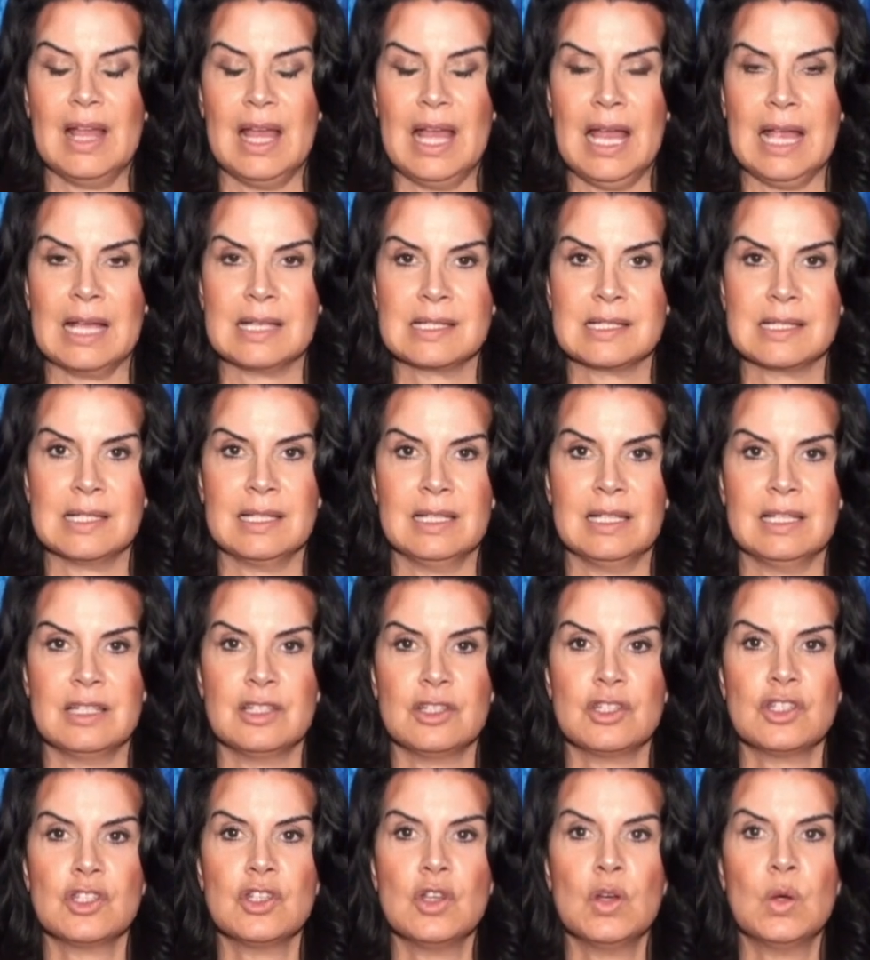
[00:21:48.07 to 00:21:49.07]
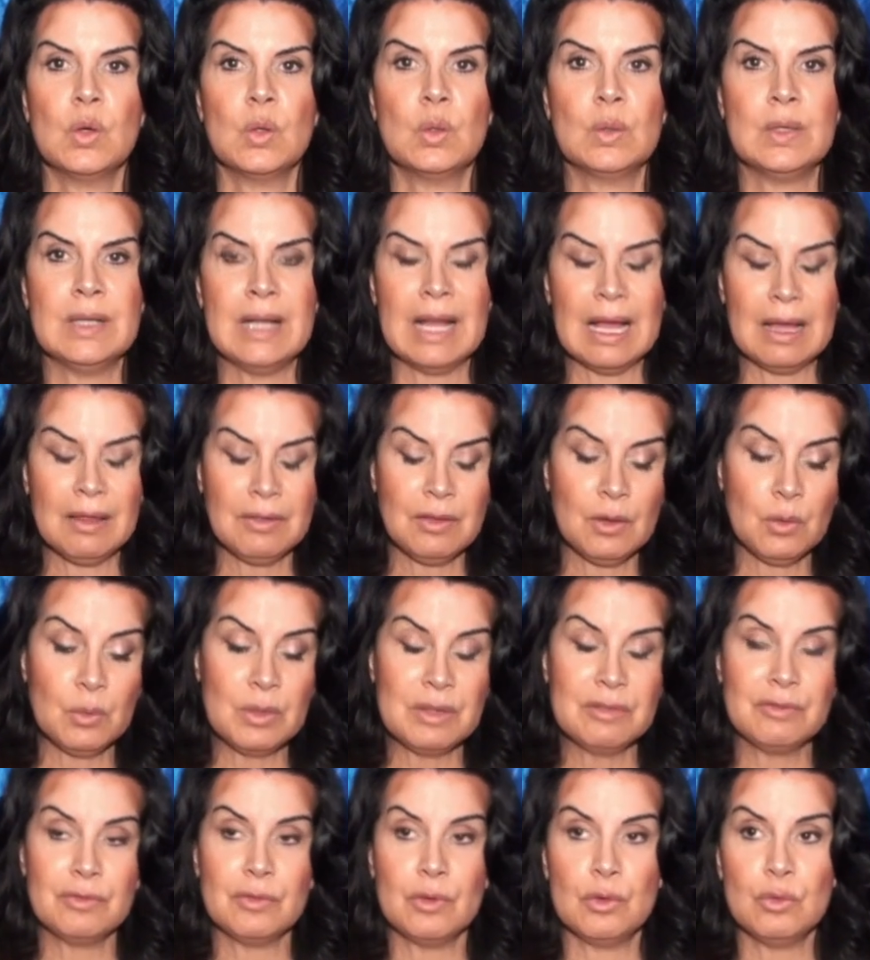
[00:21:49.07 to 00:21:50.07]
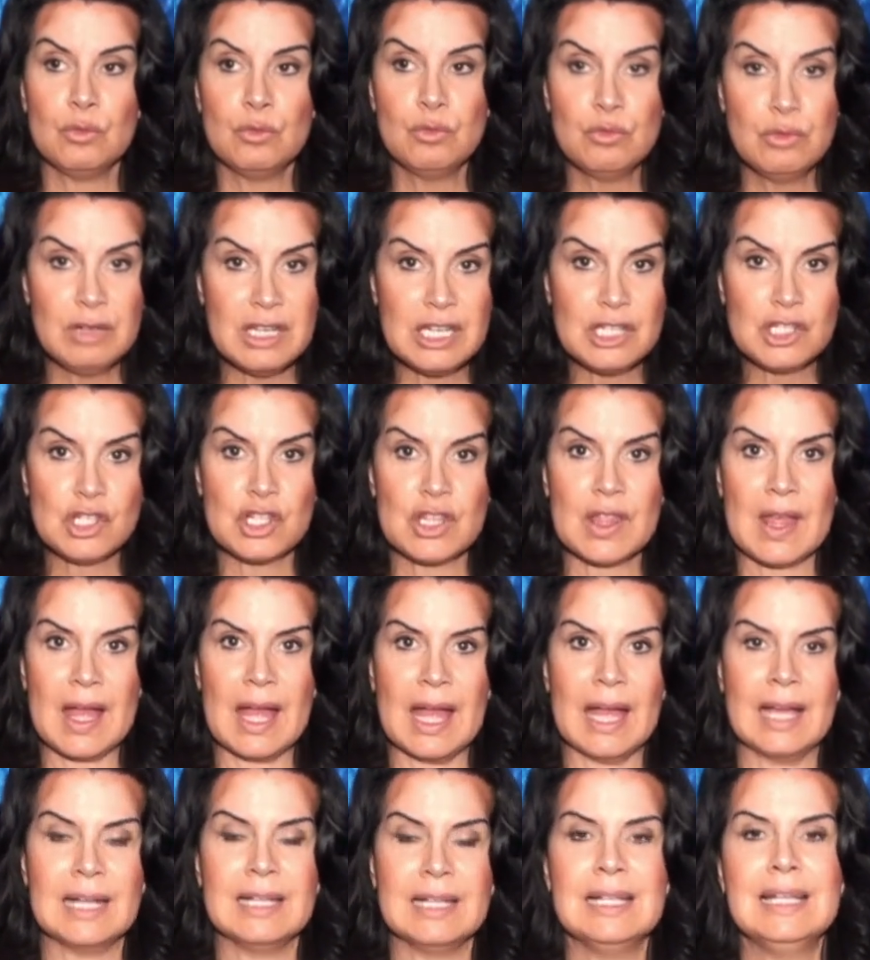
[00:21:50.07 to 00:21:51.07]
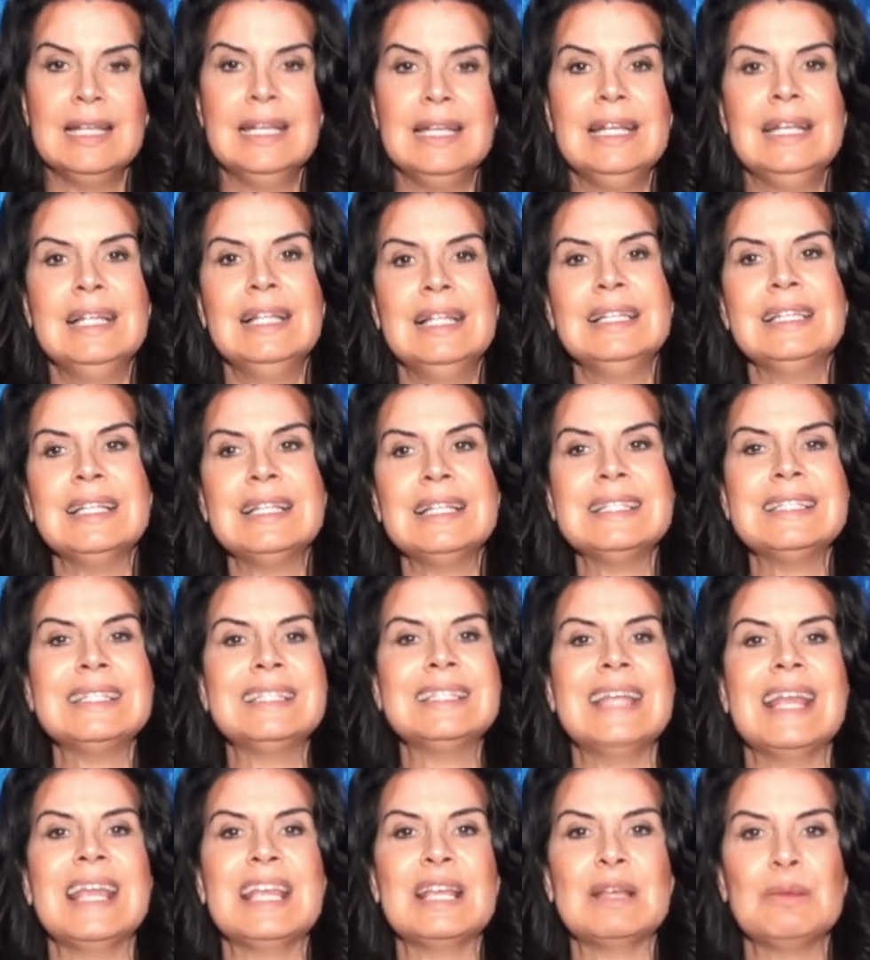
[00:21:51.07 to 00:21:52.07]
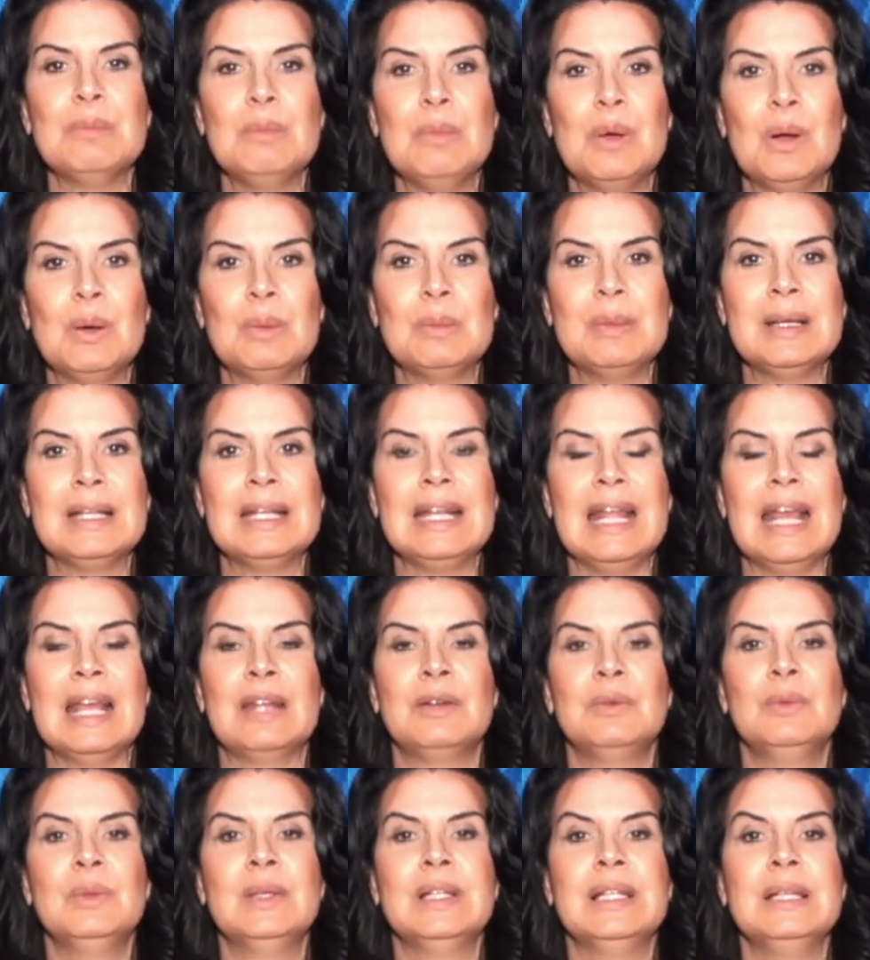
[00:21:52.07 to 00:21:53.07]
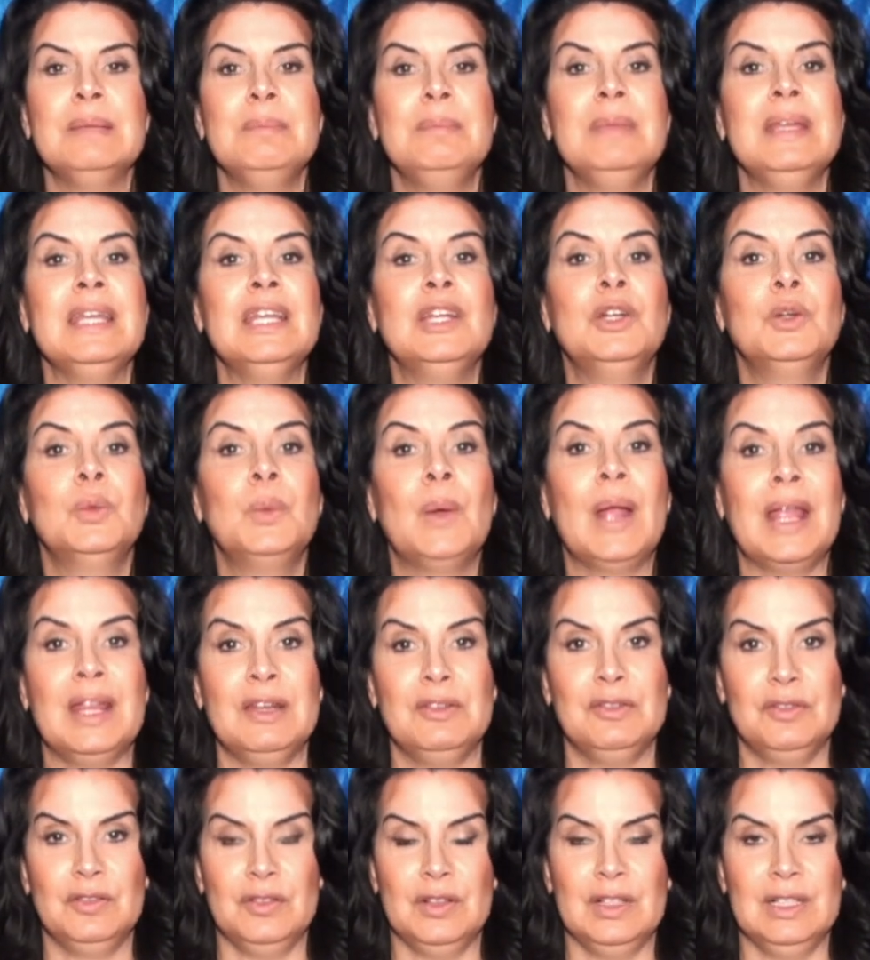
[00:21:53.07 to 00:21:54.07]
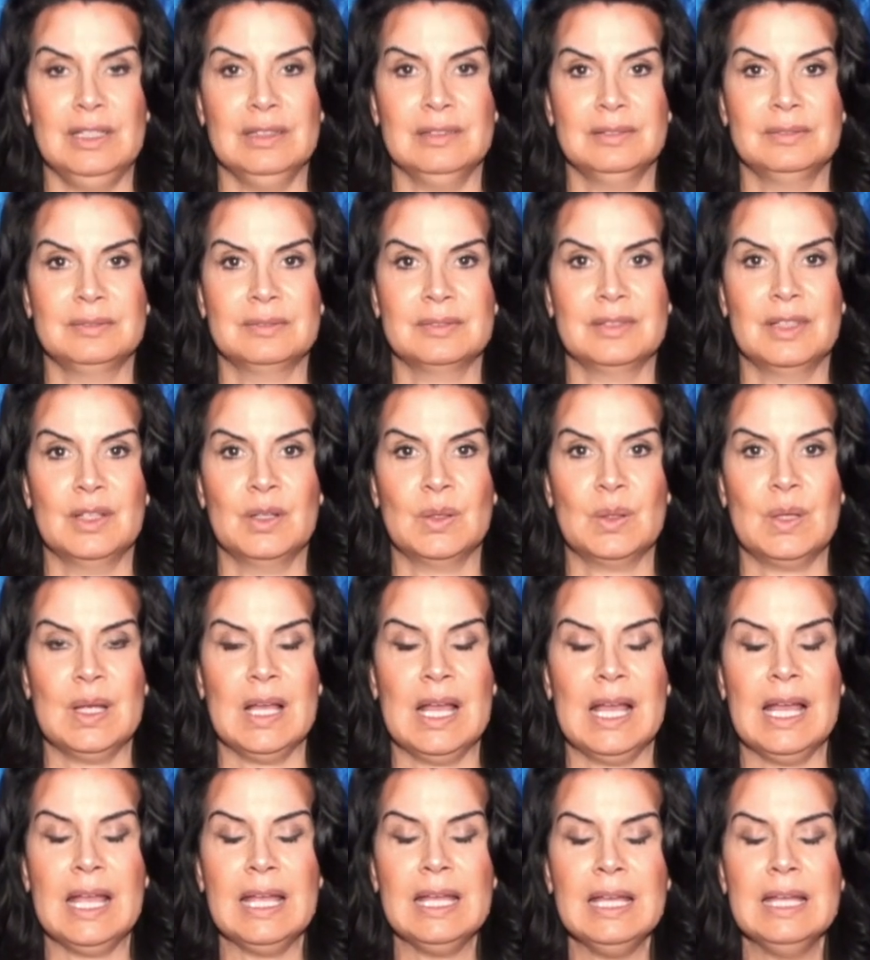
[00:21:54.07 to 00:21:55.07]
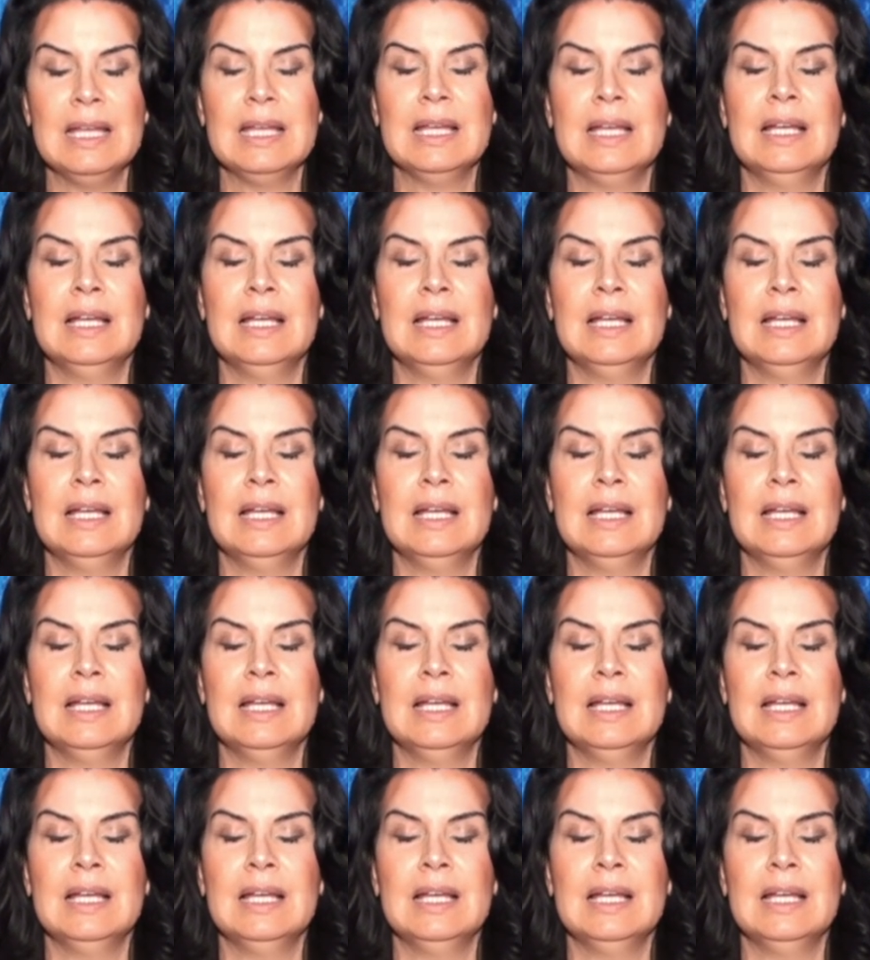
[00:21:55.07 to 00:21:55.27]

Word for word: Excellent. So now that we've reached that, let's take a moment and really be grateful, okay?